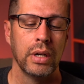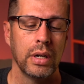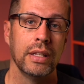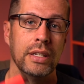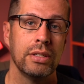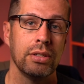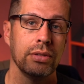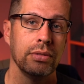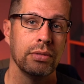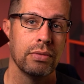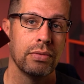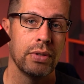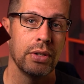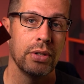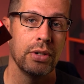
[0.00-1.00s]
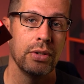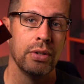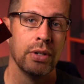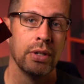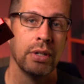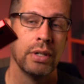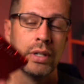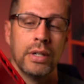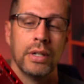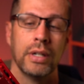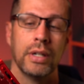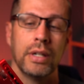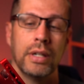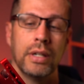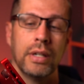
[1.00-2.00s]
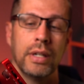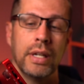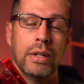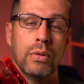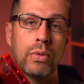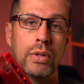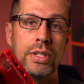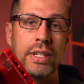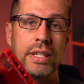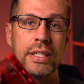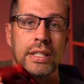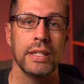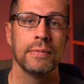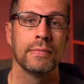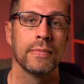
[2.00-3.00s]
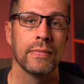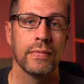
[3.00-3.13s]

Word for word: LituFoto N one sixty.